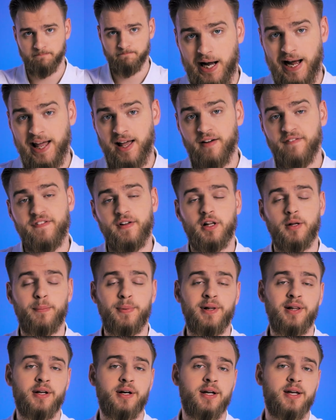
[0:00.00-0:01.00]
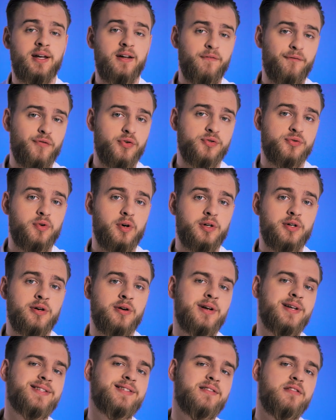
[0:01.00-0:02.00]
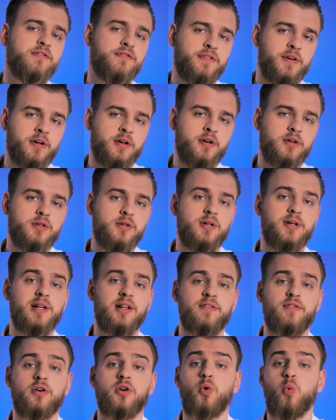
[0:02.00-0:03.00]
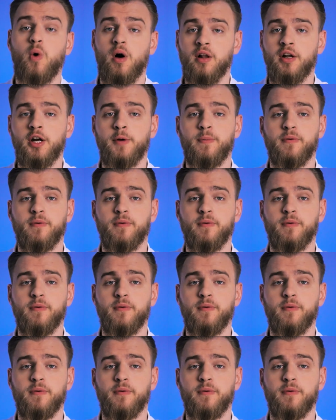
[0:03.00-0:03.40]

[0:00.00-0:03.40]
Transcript: High availability infrastructure is configured to deliver quality